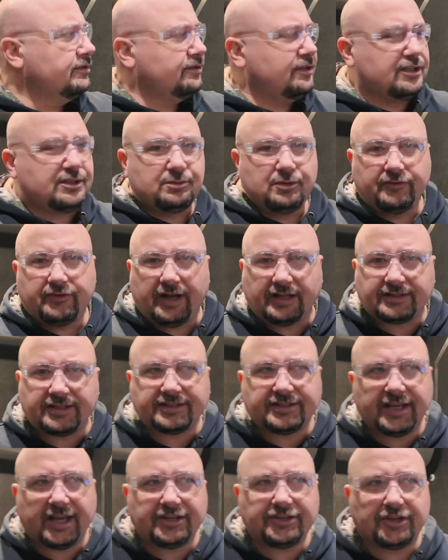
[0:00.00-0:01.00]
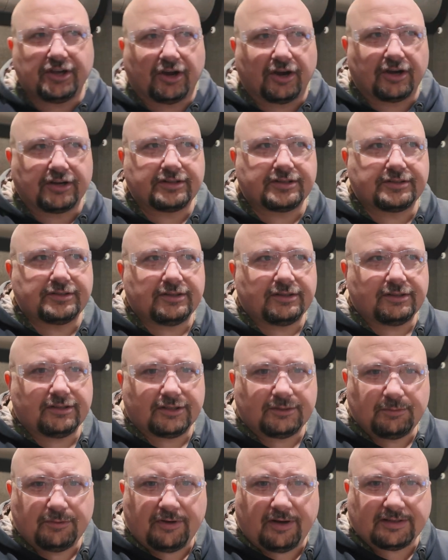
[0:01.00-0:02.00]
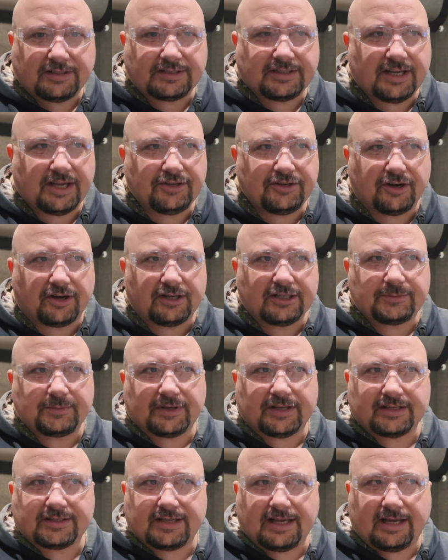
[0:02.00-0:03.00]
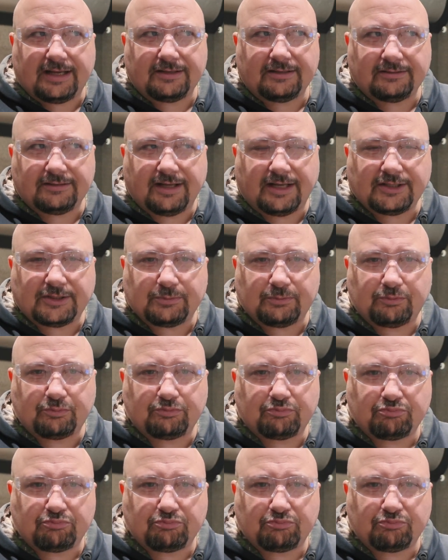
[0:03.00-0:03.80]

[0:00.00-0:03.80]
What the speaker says: Let's move it up to 10 yards. Let's move it up to 10 yards because that's